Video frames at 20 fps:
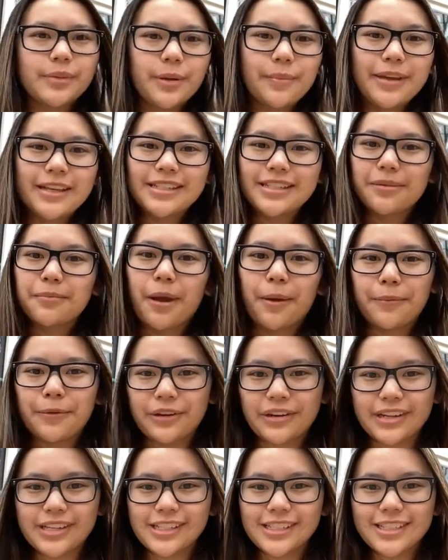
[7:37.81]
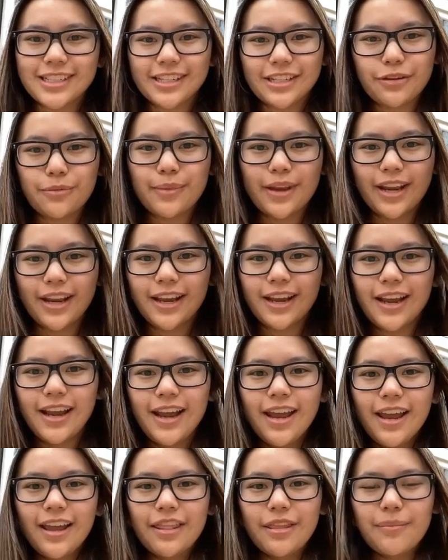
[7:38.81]
amazing memories and you make
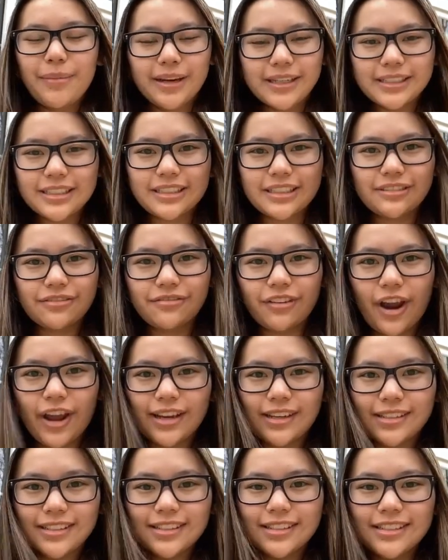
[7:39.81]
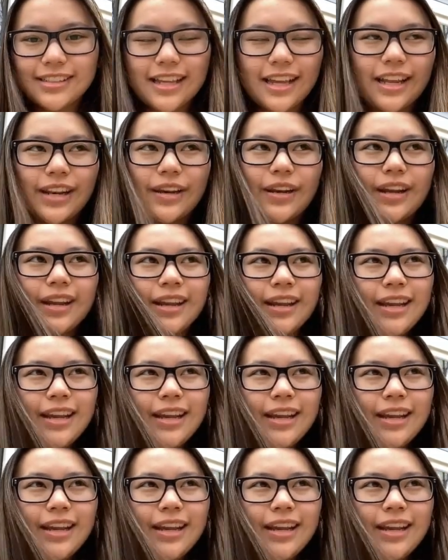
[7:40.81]
the best friends and